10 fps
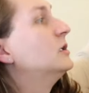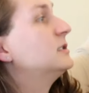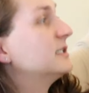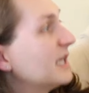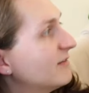
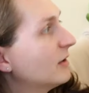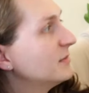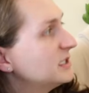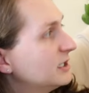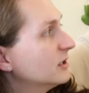to save on
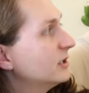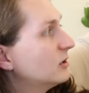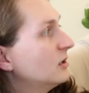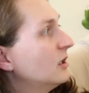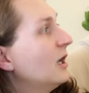
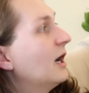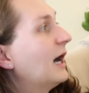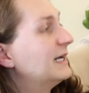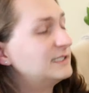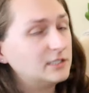material,
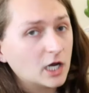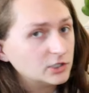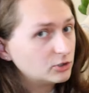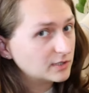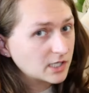I did not
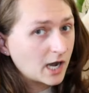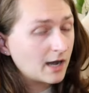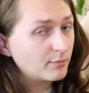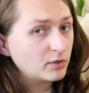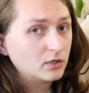do a
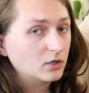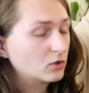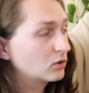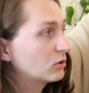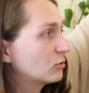top
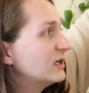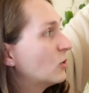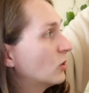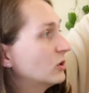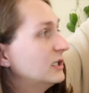
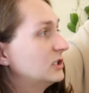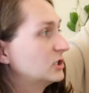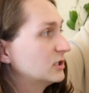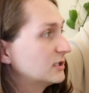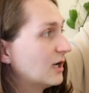3/4-inch
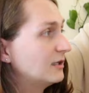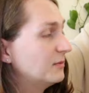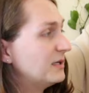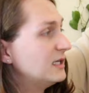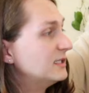solid
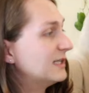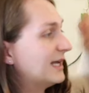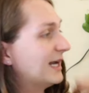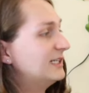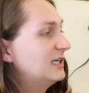piece,
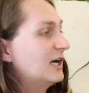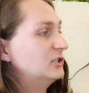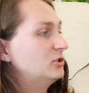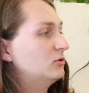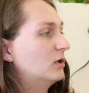and I did not do